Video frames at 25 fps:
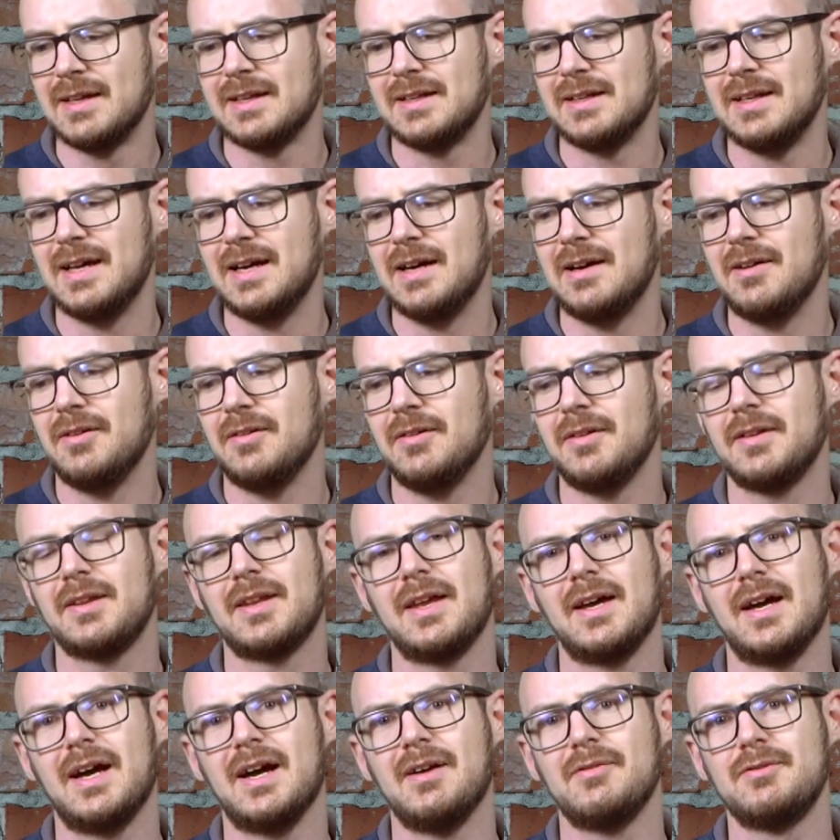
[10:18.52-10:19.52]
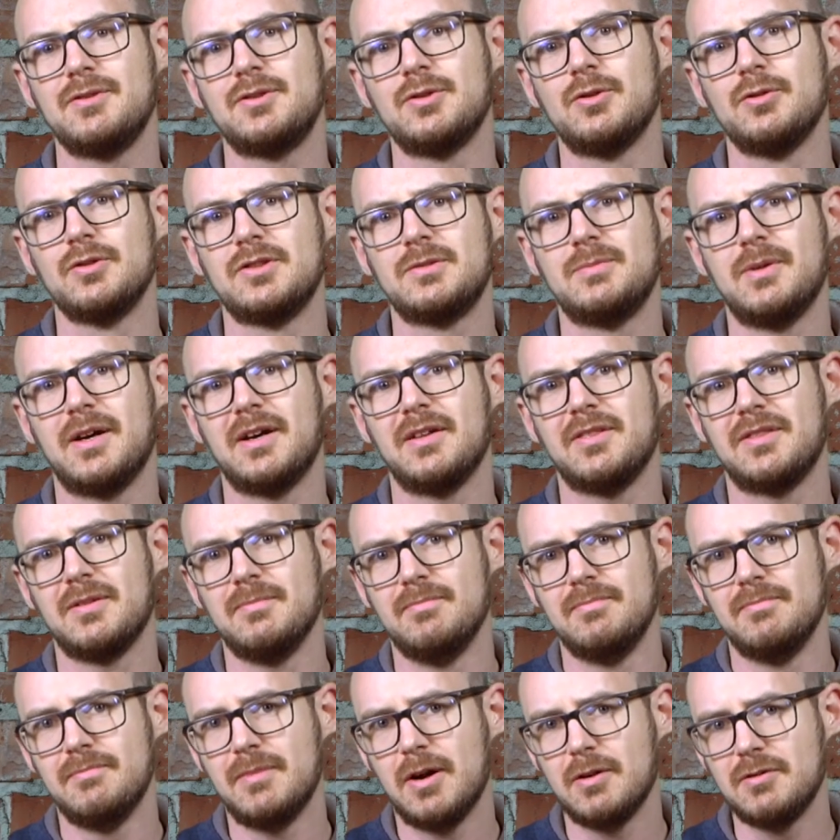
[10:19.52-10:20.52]
Now, I haven't talked about the
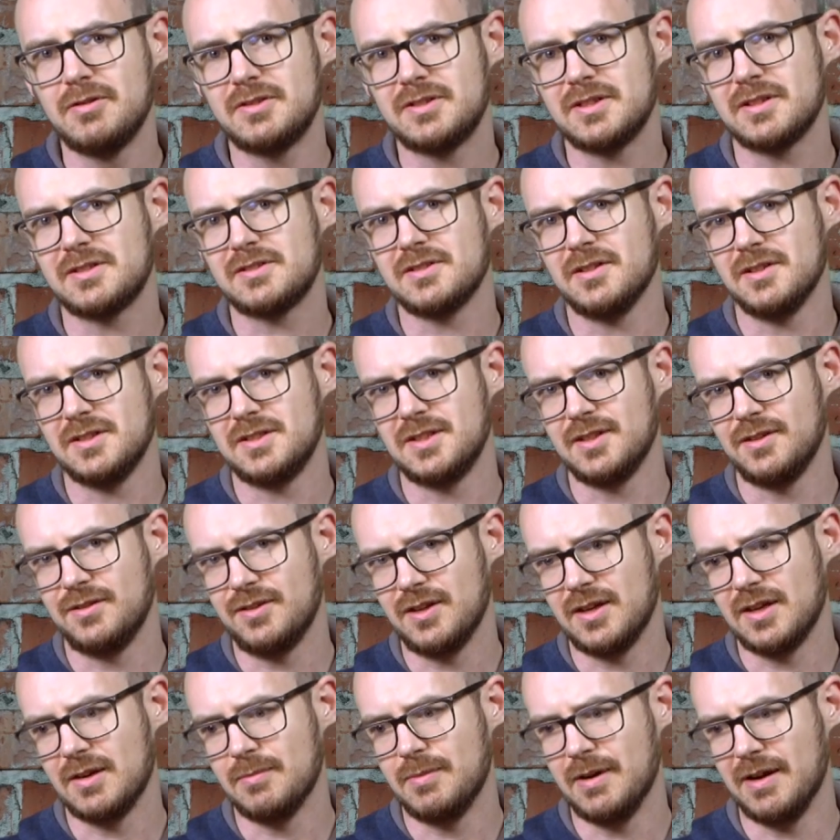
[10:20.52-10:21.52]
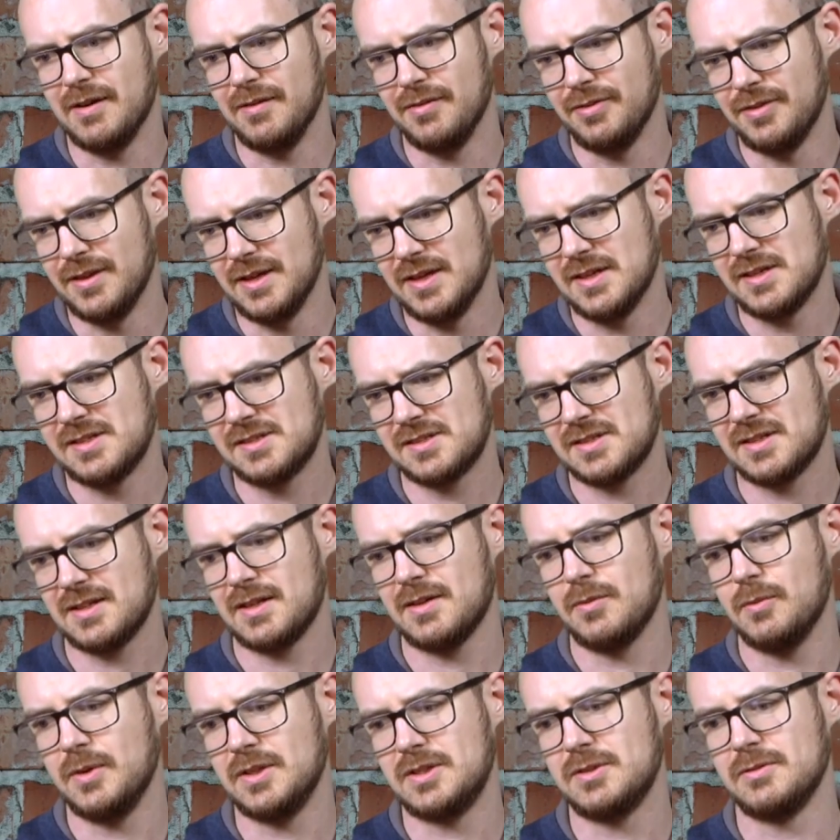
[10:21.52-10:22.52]
most exciting thing about this,
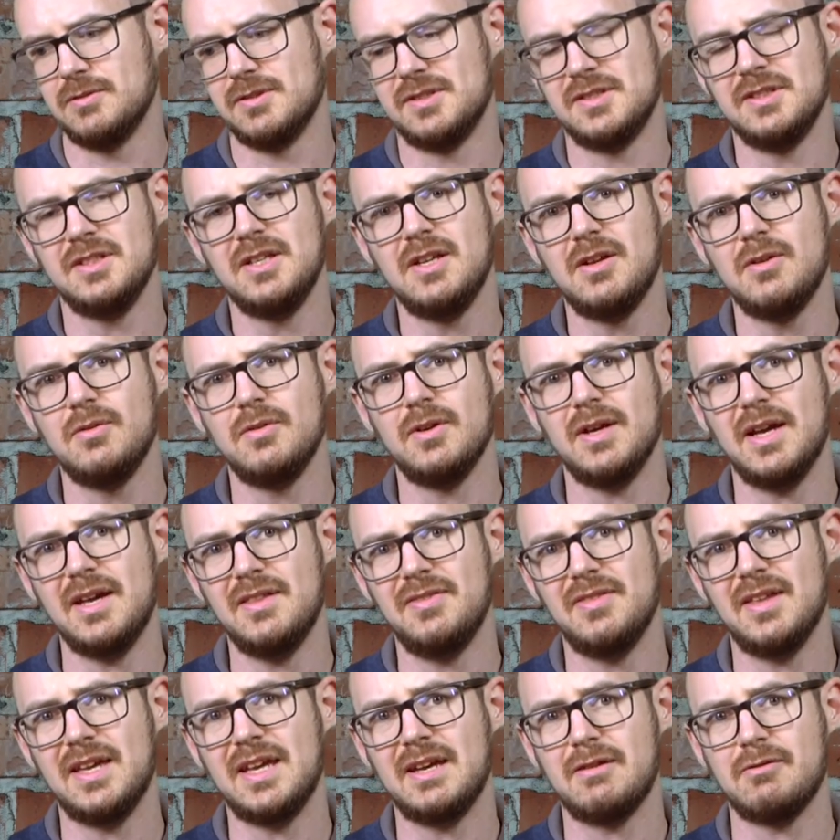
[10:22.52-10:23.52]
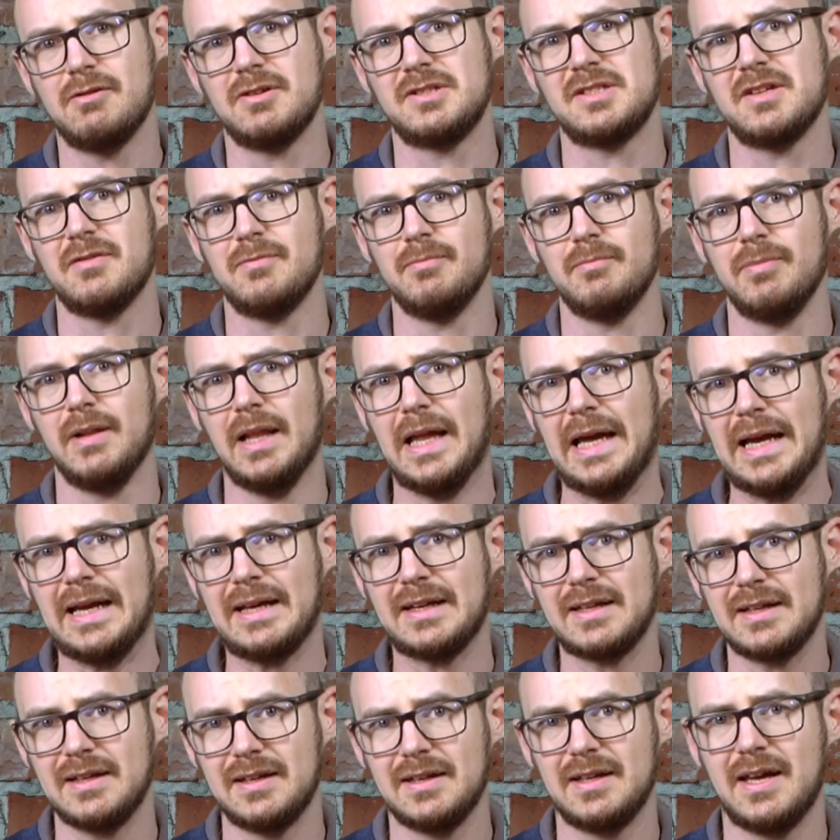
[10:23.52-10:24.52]
which was new in the Hero 7
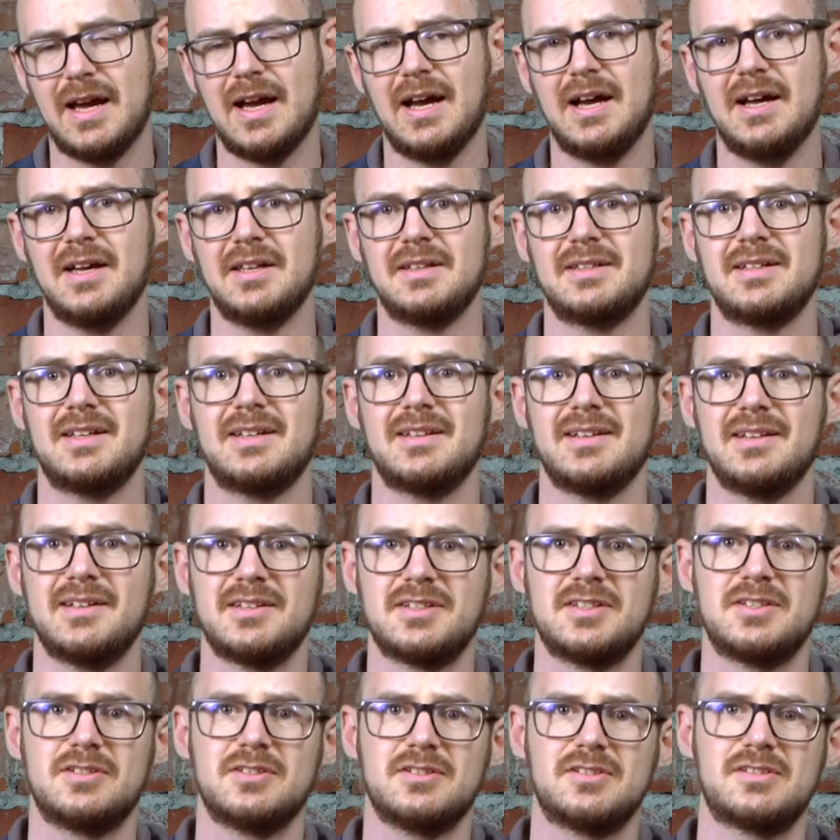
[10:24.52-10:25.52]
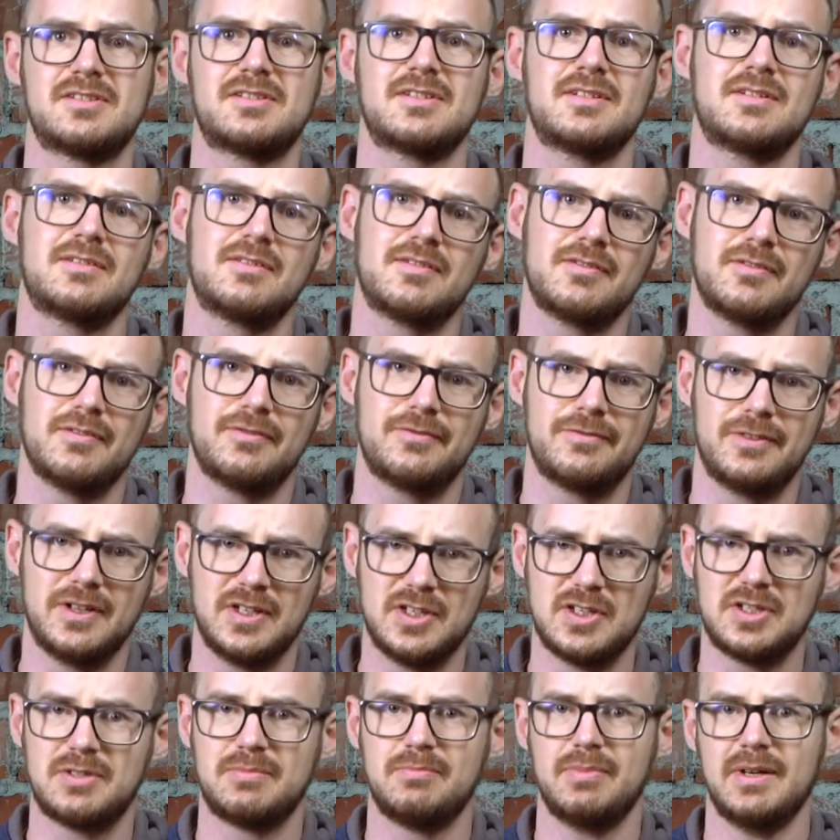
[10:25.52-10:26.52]
Black, and I'd like to just
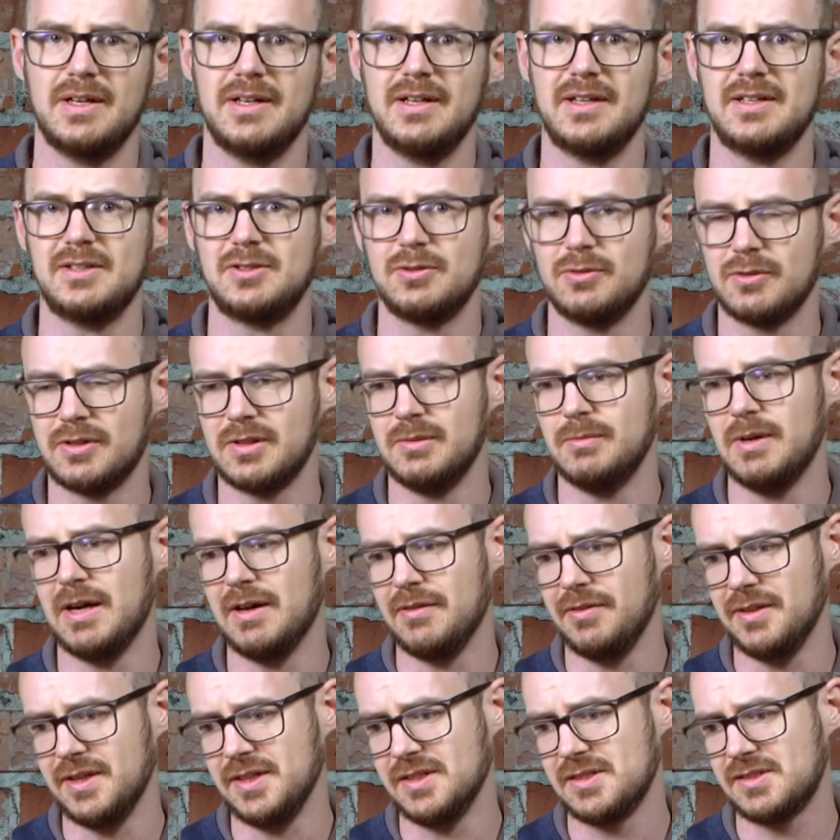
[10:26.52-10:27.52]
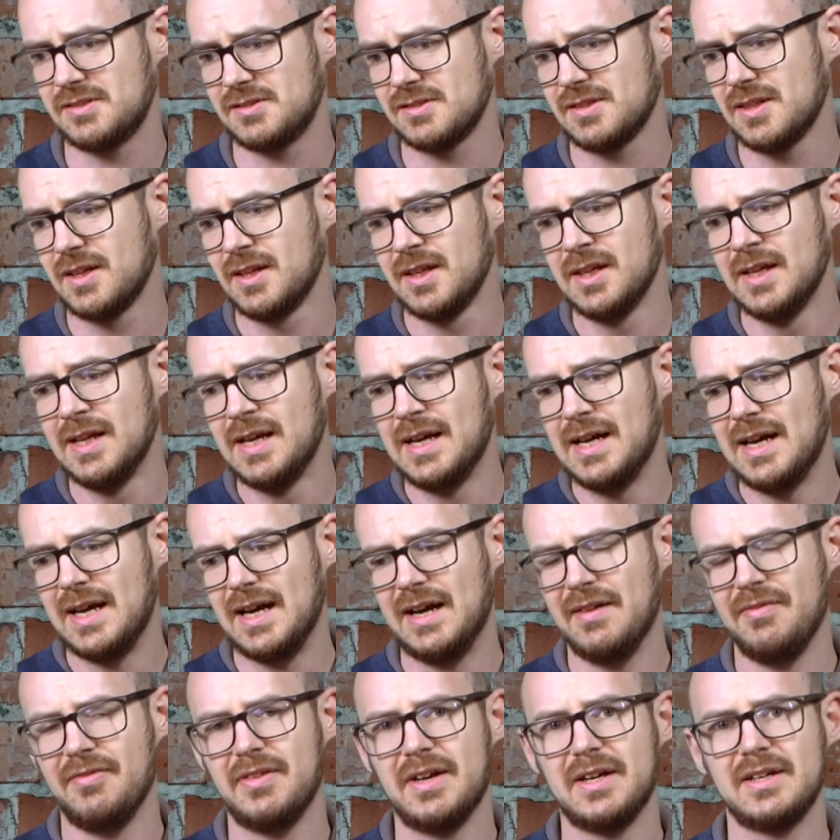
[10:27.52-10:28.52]
finish by talking about this,
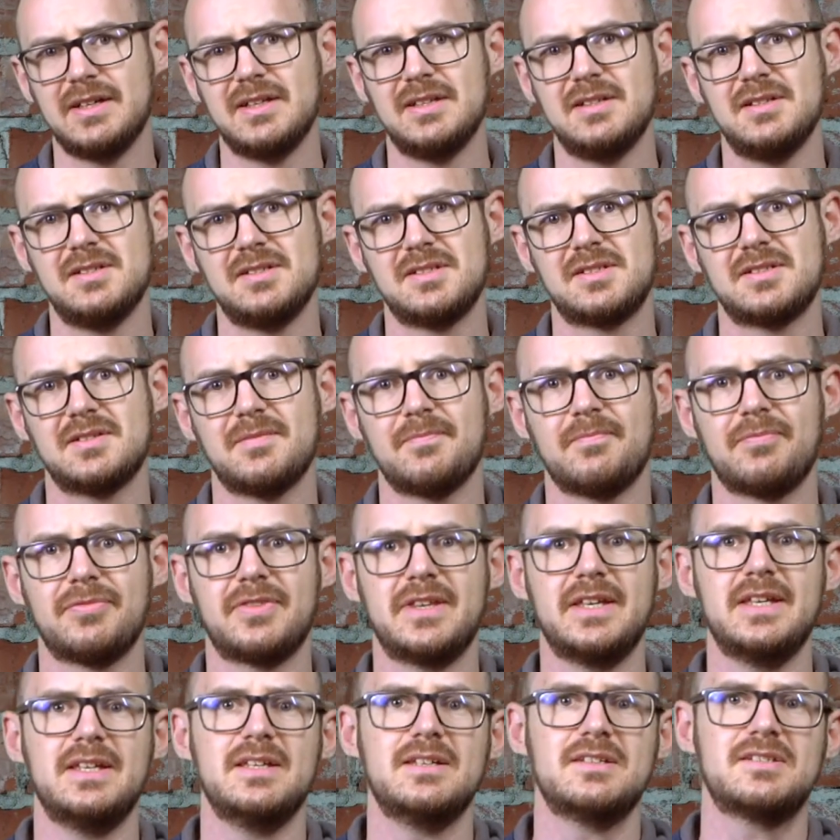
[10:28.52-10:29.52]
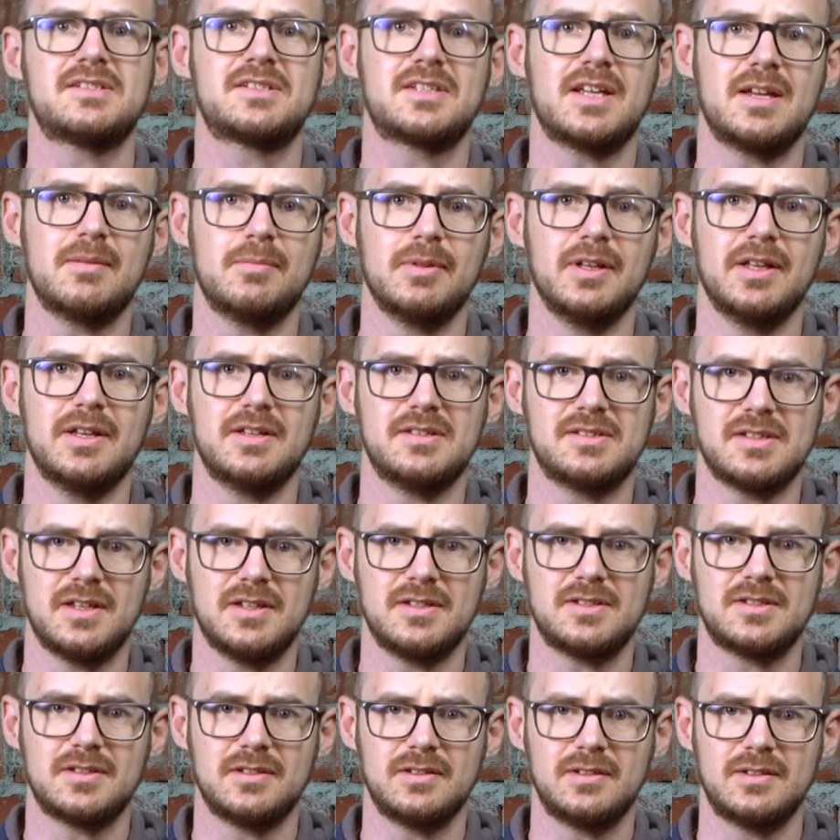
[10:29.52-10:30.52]
and that is the
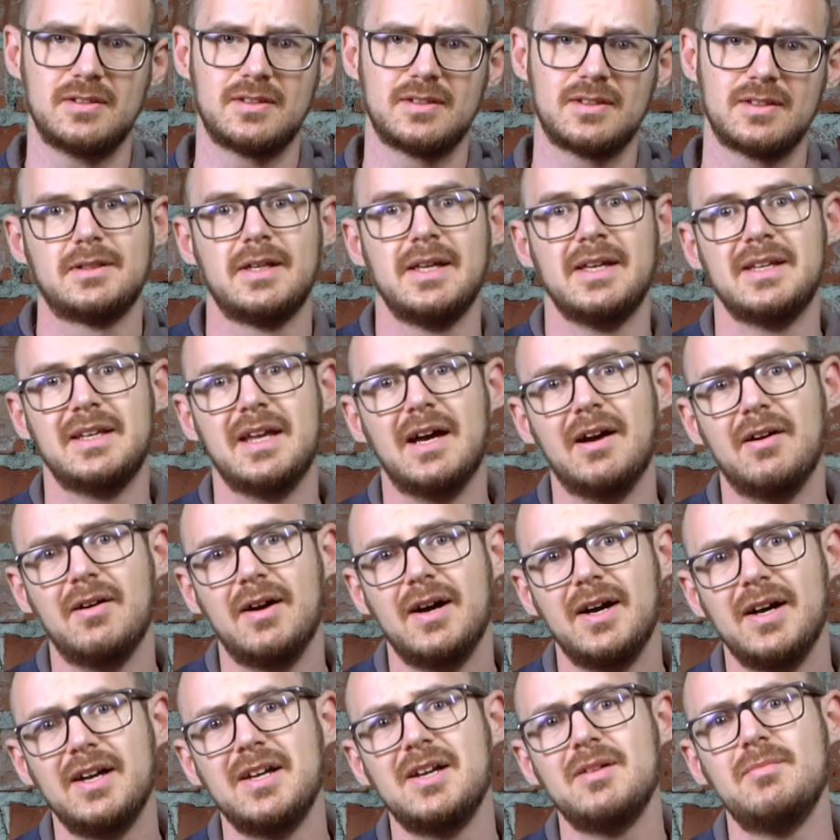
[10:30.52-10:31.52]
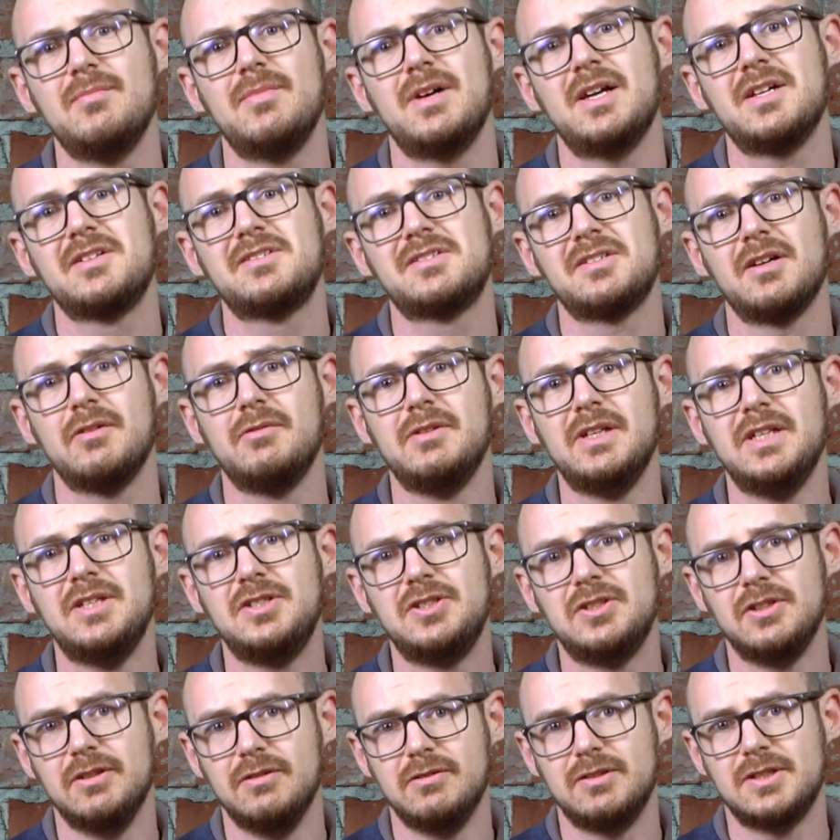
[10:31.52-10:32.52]
stabilization. Now, I am a Sony
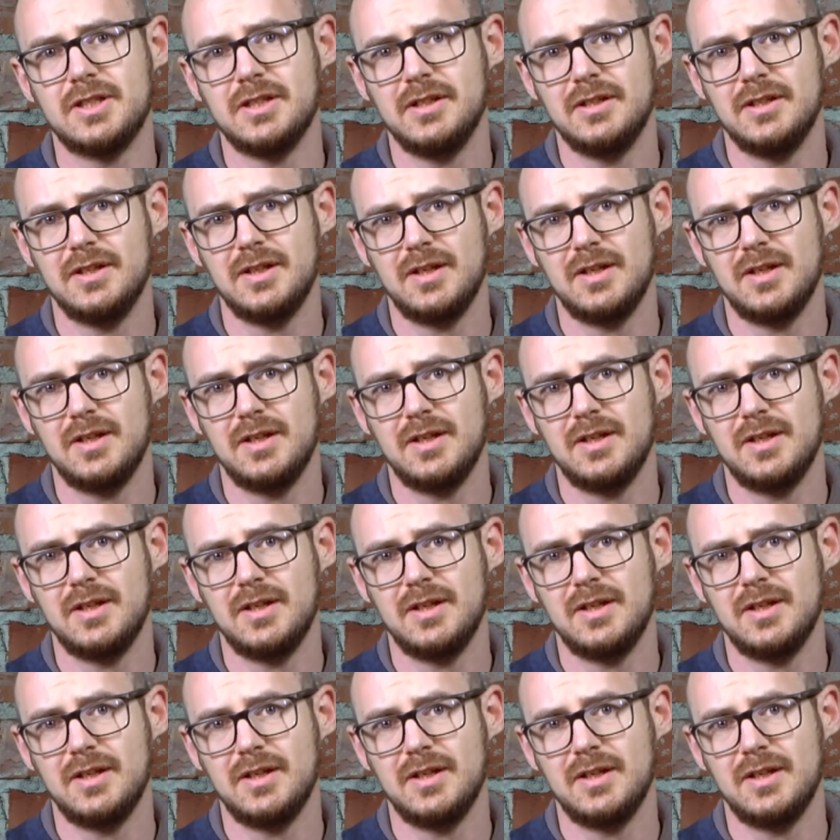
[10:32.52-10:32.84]
shooter.